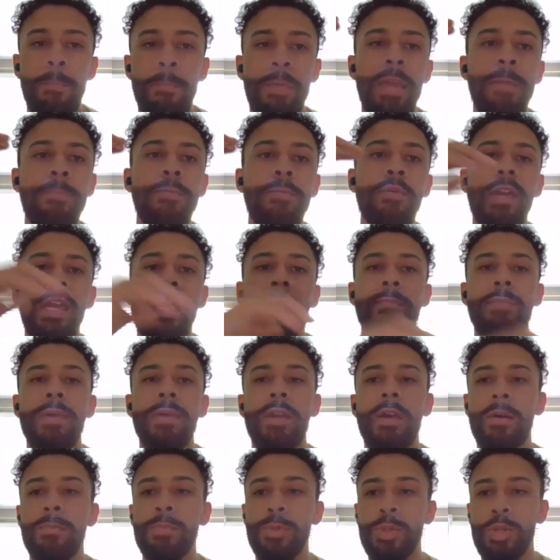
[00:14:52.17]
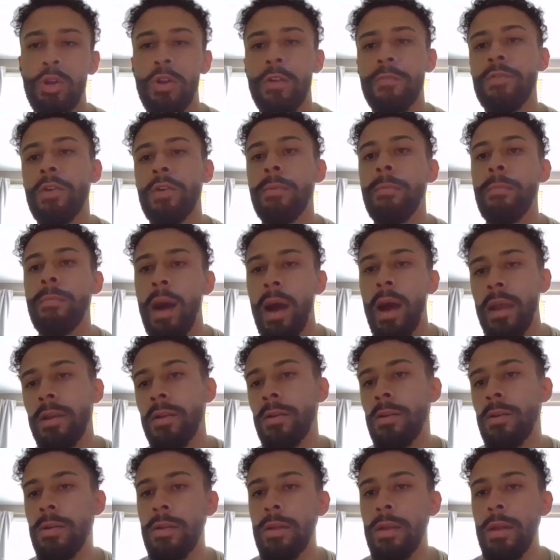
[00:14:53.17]
people can be observed or
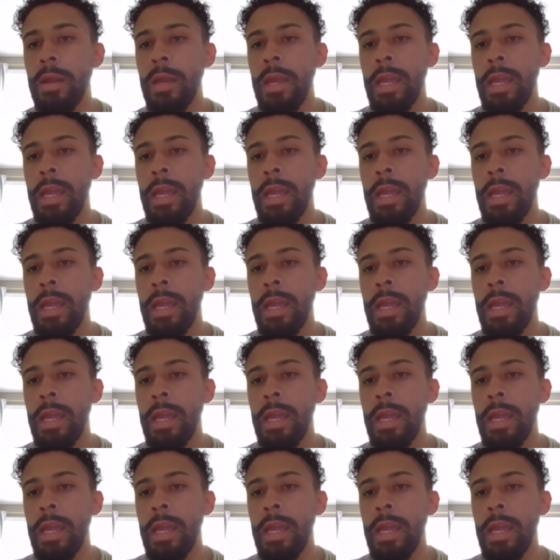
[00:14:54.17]
monitored